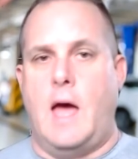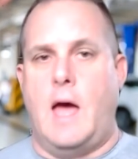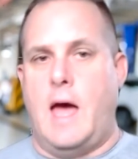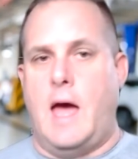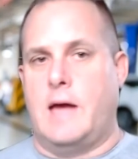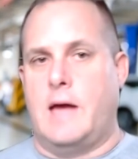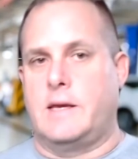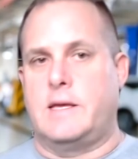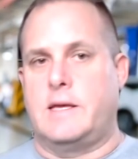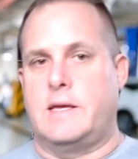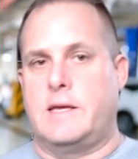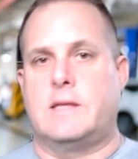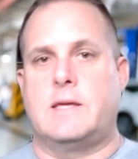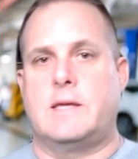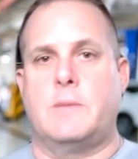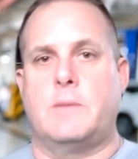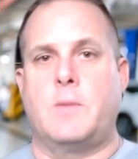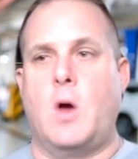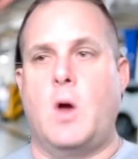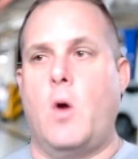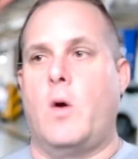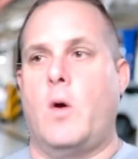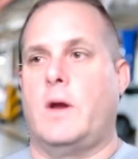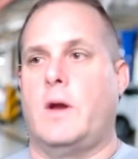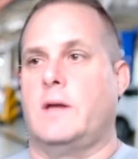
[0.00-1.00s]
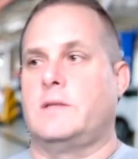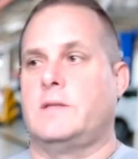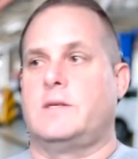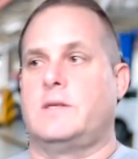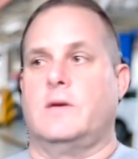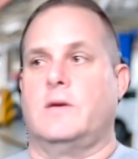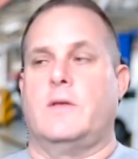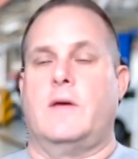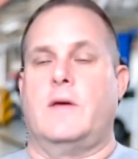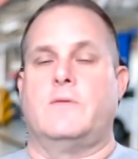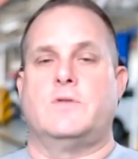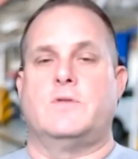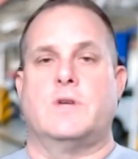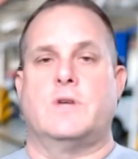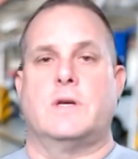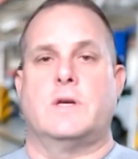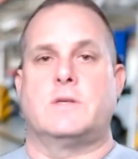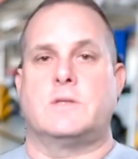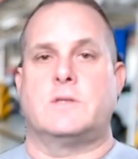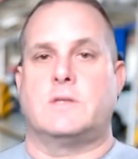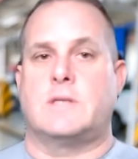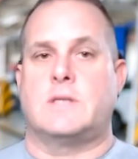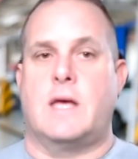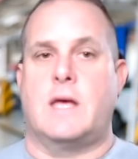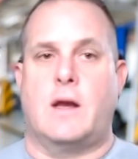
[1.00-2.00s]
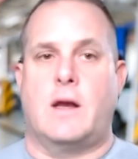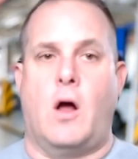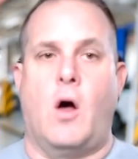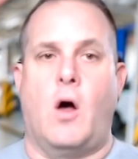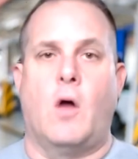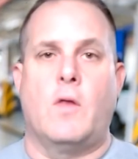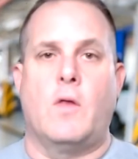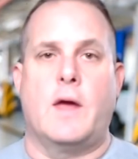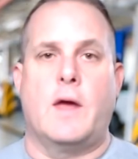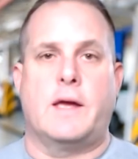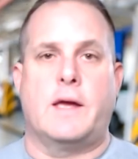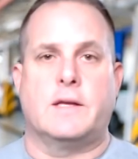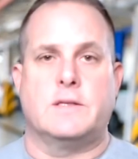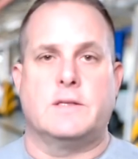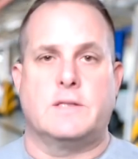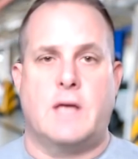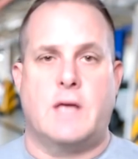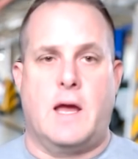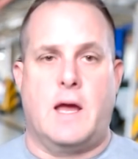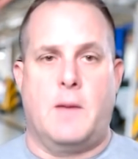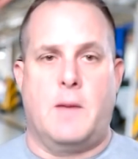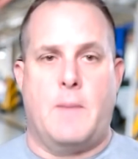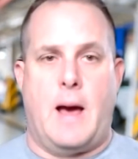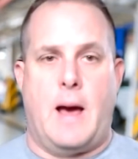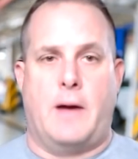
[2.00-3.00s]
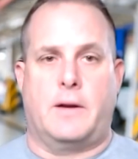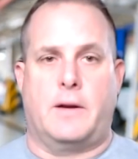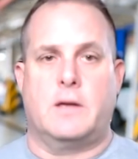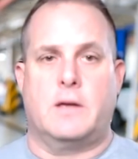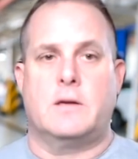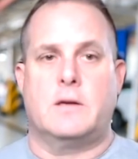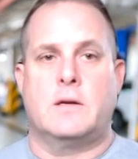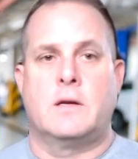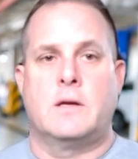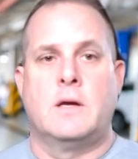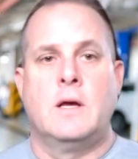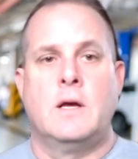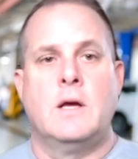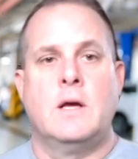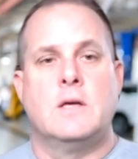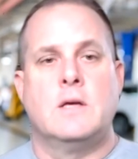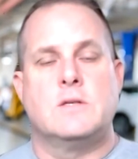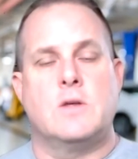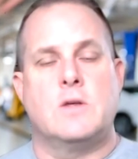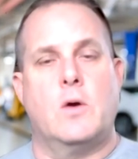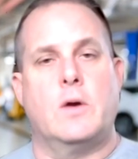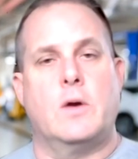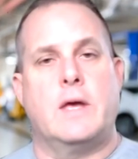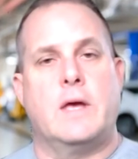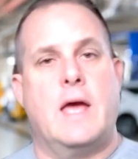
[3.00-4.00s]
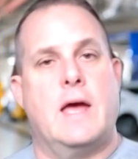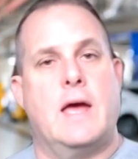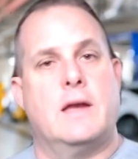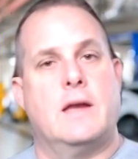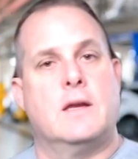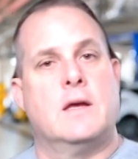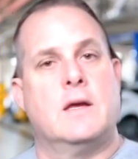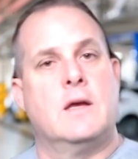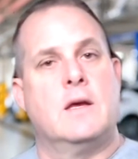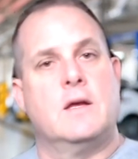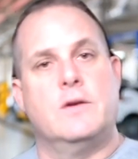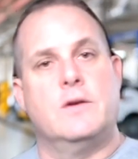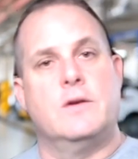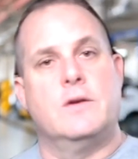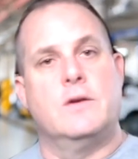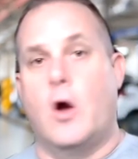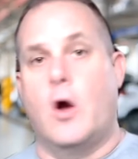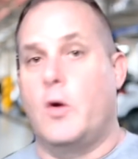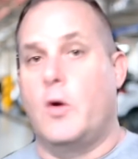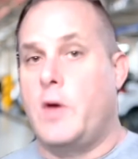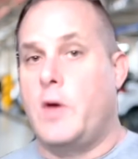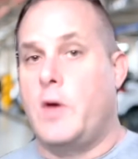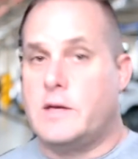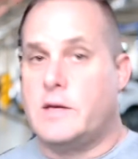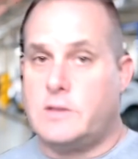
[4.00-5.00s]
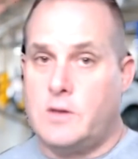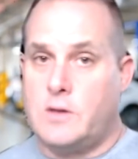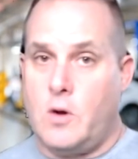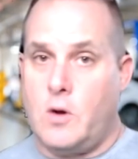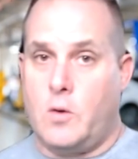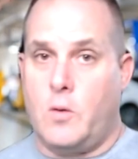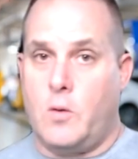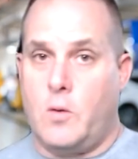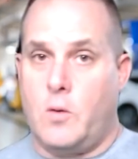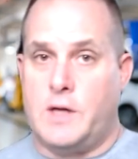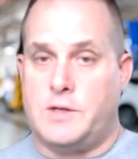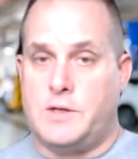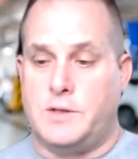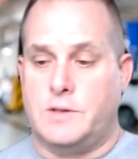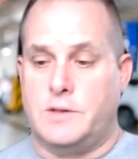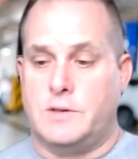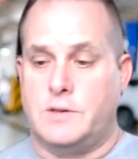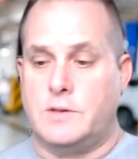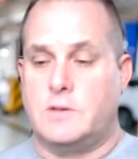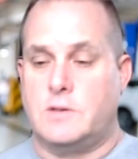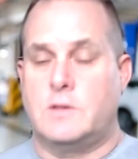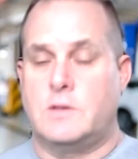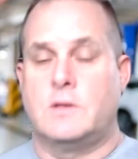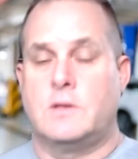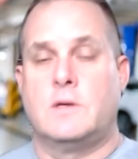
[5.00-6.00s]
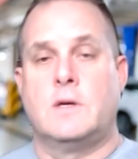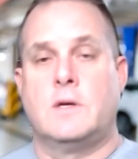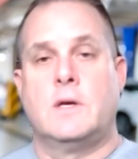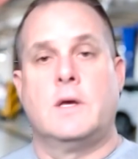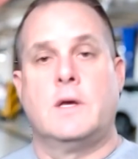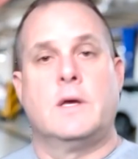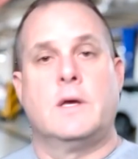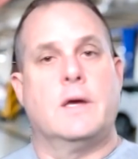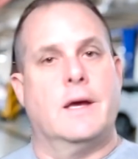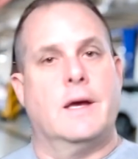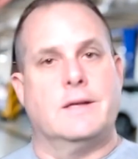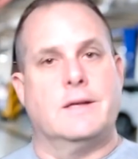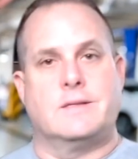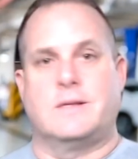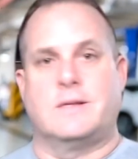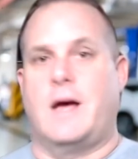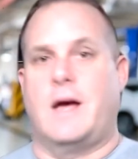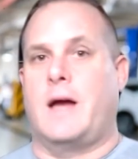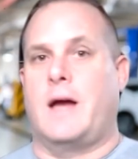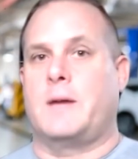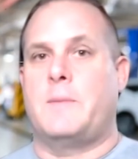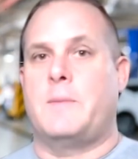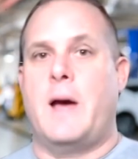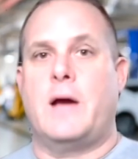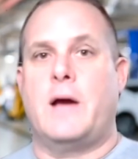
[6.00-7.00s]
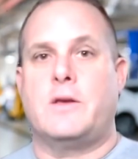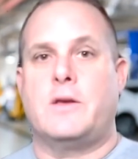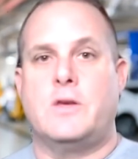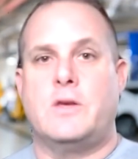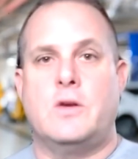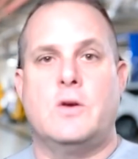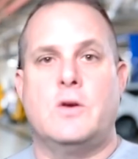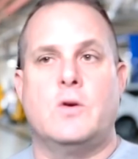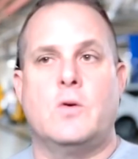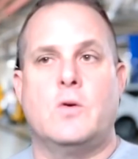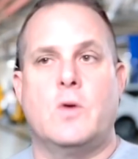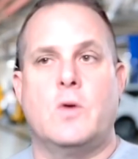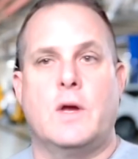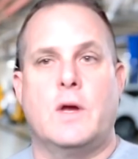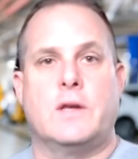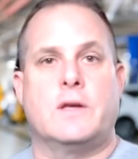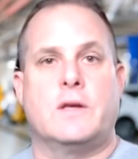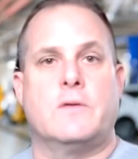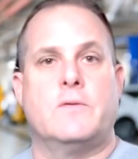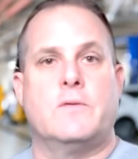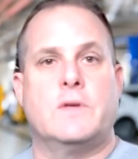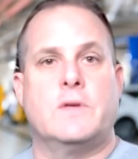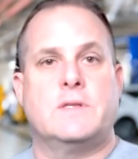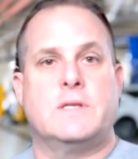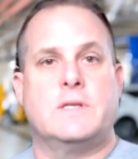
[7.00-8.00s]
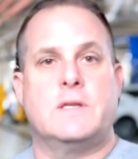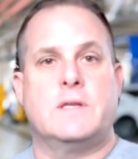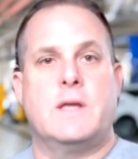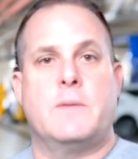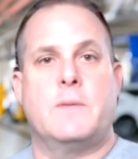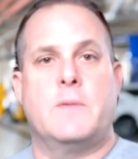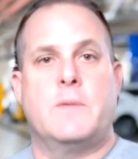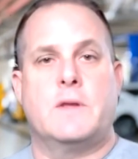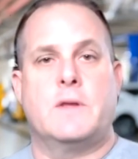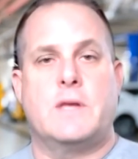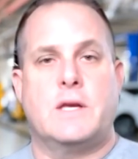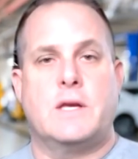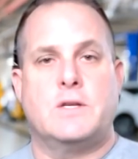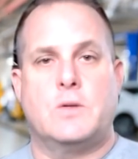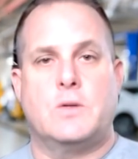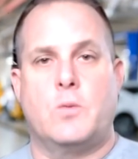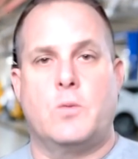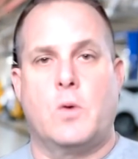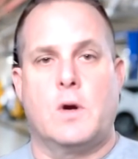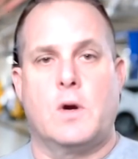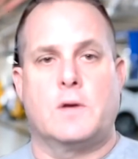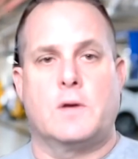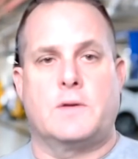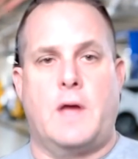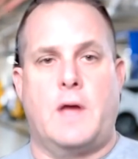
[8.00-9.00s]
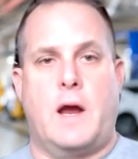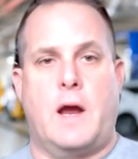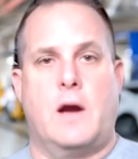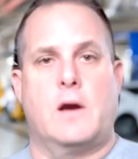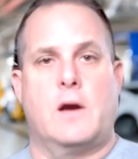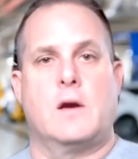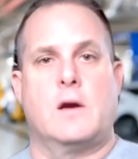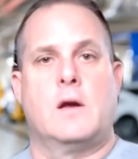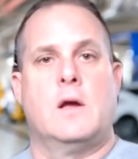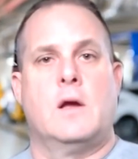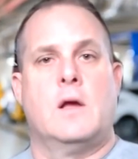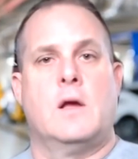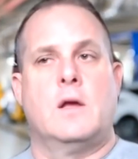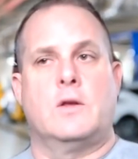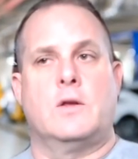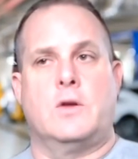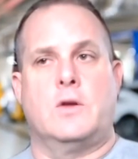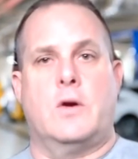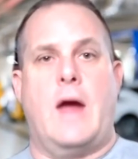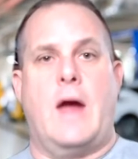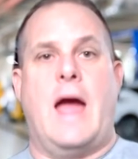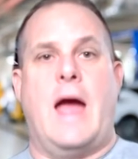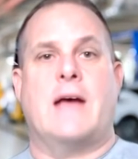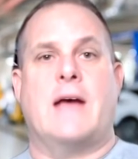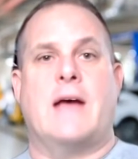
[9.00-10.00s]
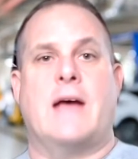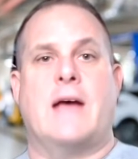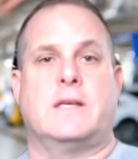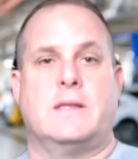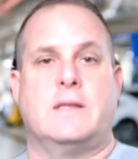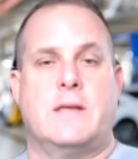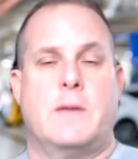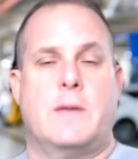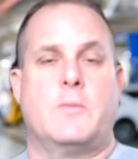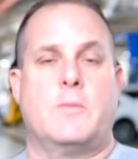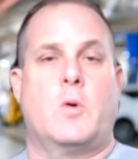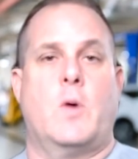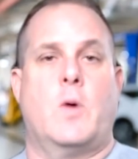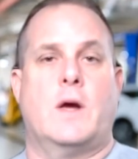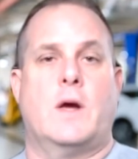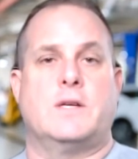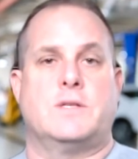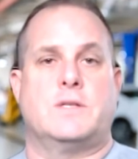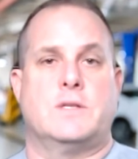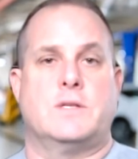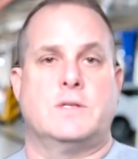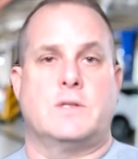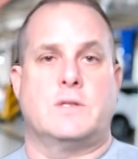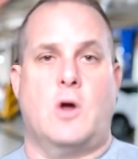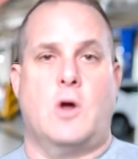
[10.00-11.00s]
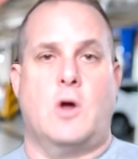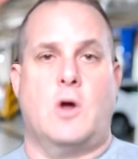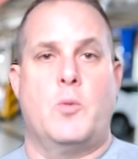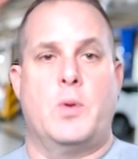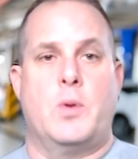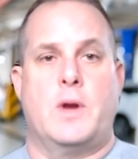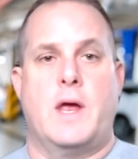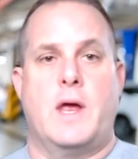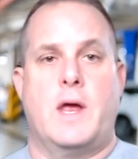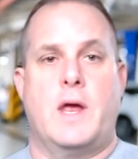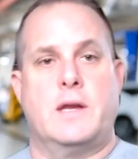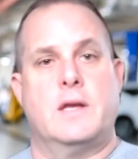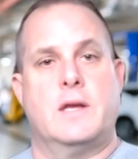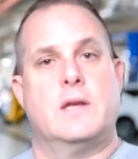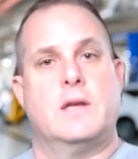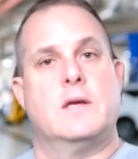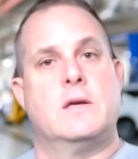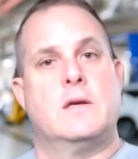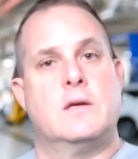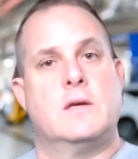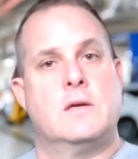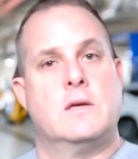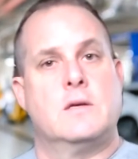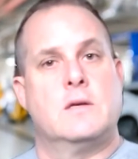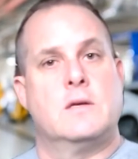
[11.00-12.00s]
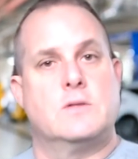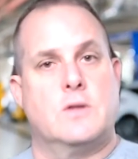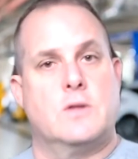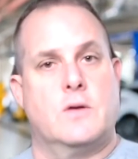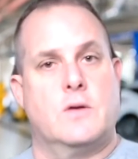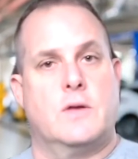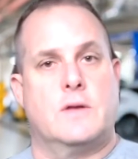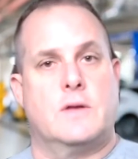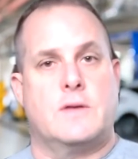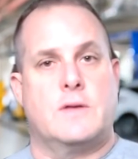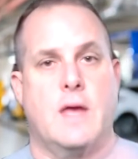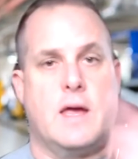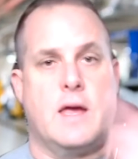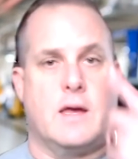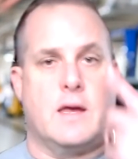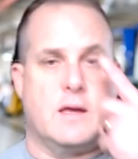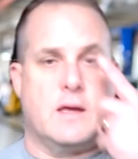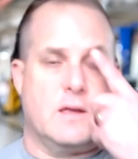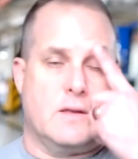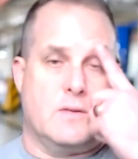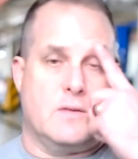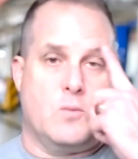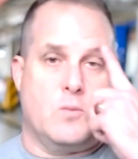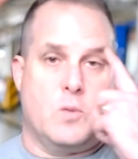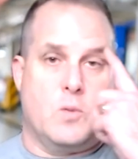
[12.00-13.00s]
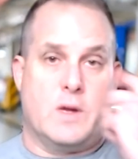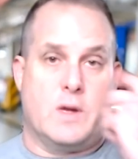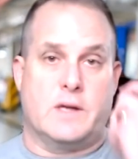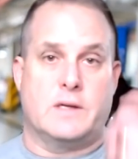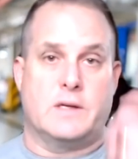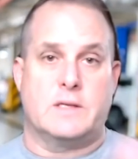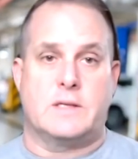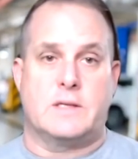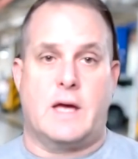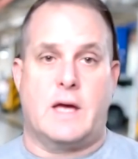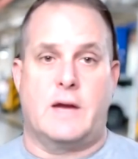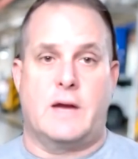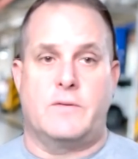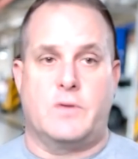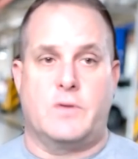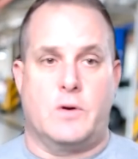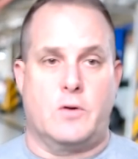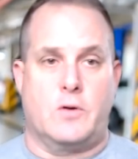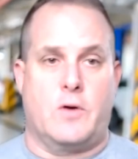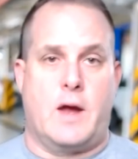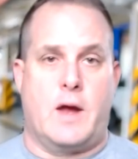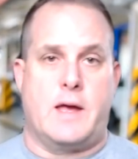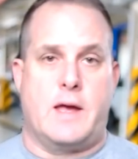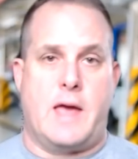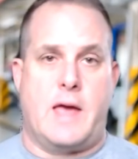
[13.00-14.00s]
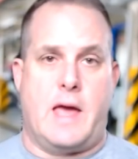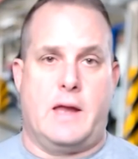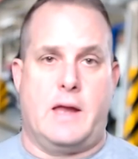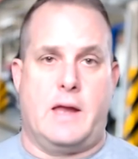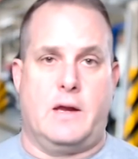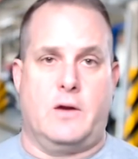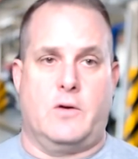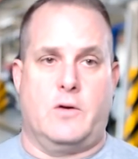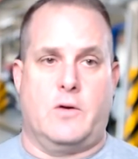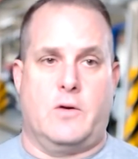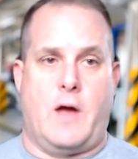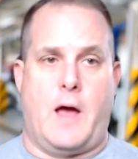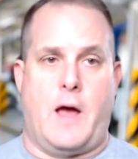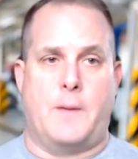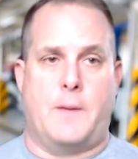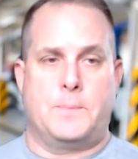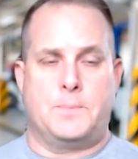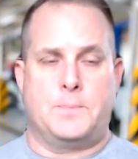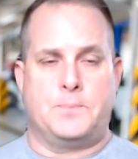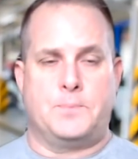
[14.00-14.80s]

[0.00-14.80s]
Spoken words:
And get them going until they've just said all they can say about it. So again, no yes, no questions. It's not about you and convincing them that they should work there. You're asking them questions open-ended so that we can decide if they're a great candidate or not.